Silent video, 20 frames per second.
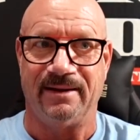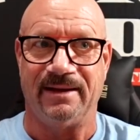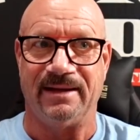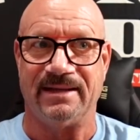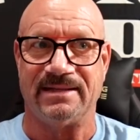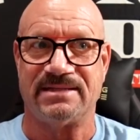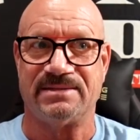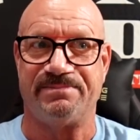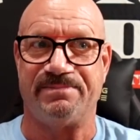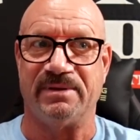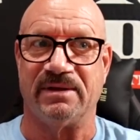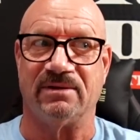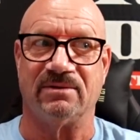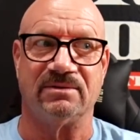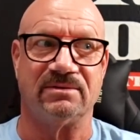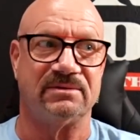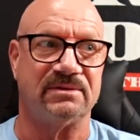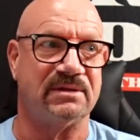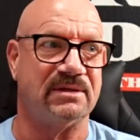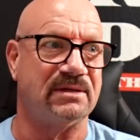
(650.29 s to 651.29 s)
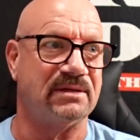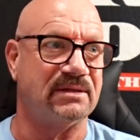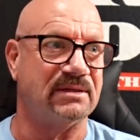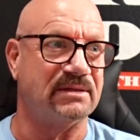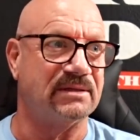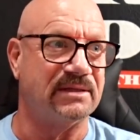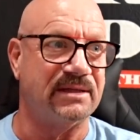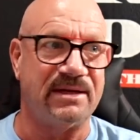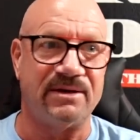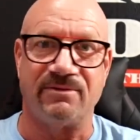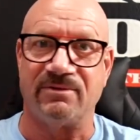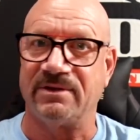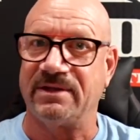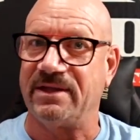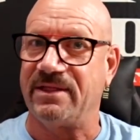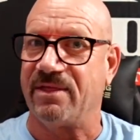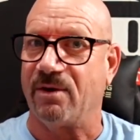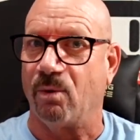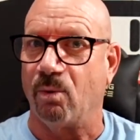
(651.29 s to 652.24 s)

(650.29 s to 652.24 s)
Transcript: It's built, literally, the